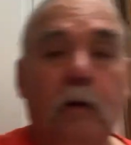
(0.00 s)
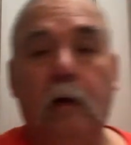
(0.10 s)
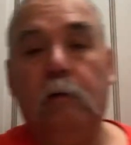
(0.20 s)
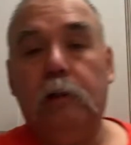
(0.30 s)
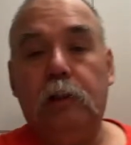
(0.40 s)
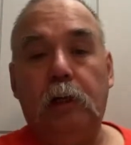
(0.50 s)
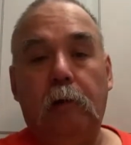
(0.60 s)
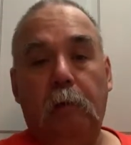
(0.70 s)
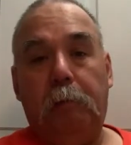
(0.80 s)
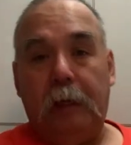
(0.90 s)
know. Should I
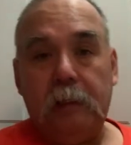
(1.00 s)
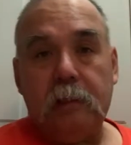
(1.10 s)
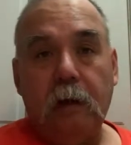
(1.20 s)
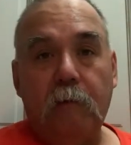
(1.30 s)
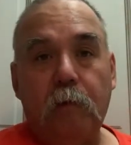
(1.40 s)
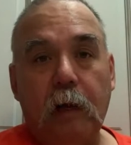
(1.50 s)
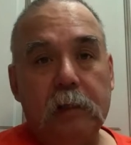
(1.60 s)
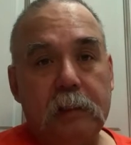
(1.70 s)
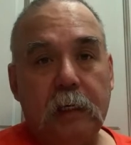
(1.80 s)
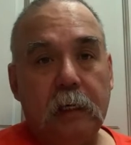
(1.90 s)
repeat stuff when I
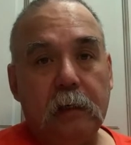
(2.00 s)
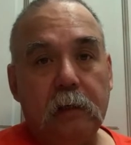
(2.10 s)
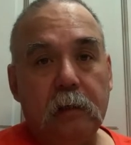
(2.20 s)
see it?